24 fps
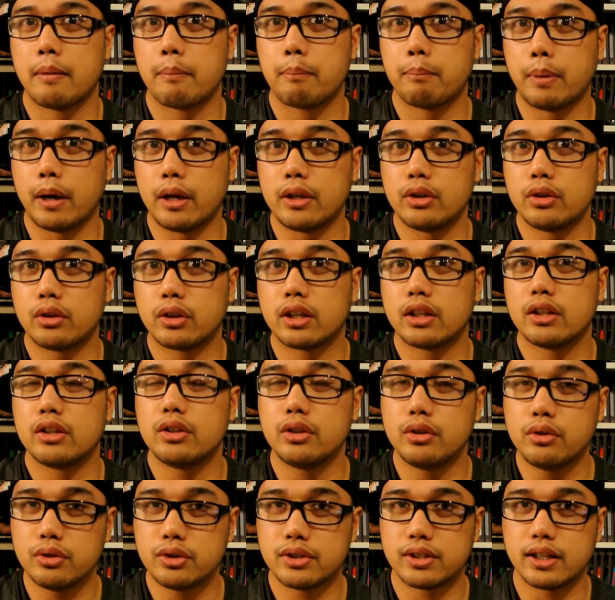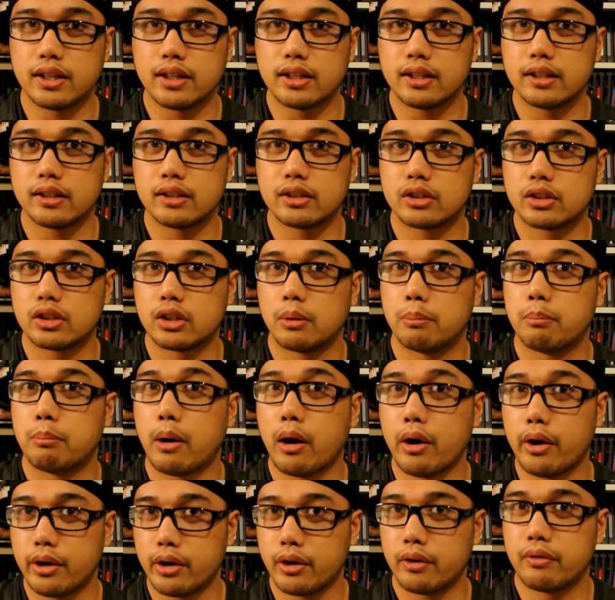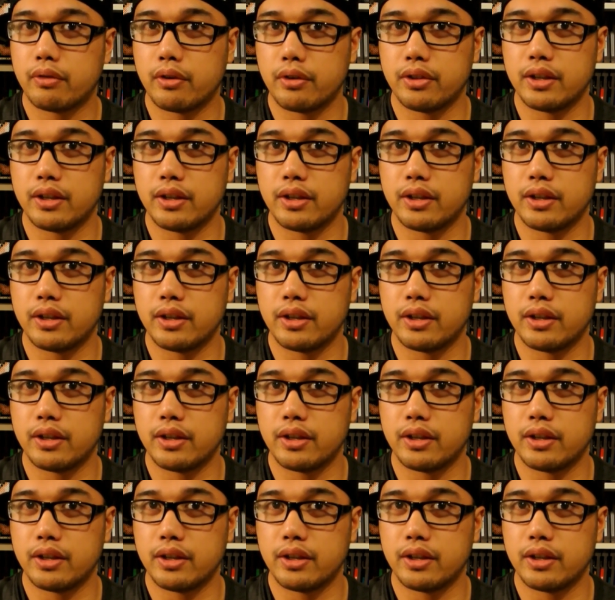but you can use it to barter for